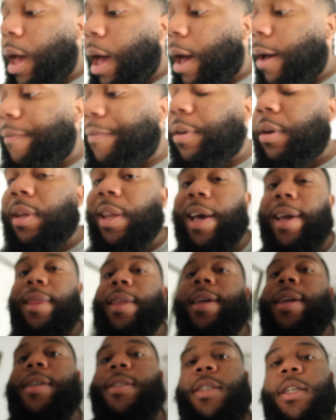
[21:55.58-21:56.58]
I felt like
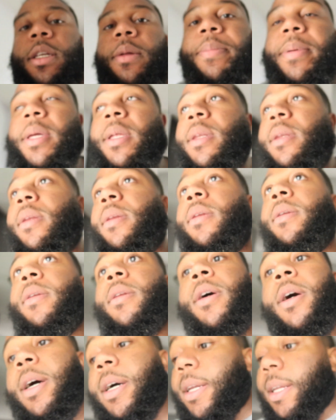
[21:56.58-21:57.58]
things could have been
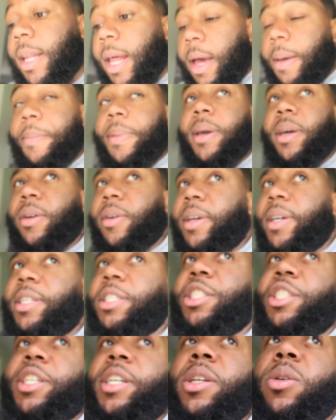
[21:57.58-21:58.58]
done a lot better
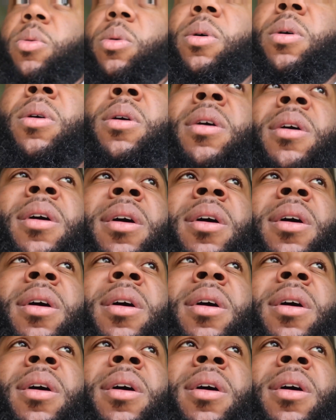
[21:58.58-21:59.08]
in general.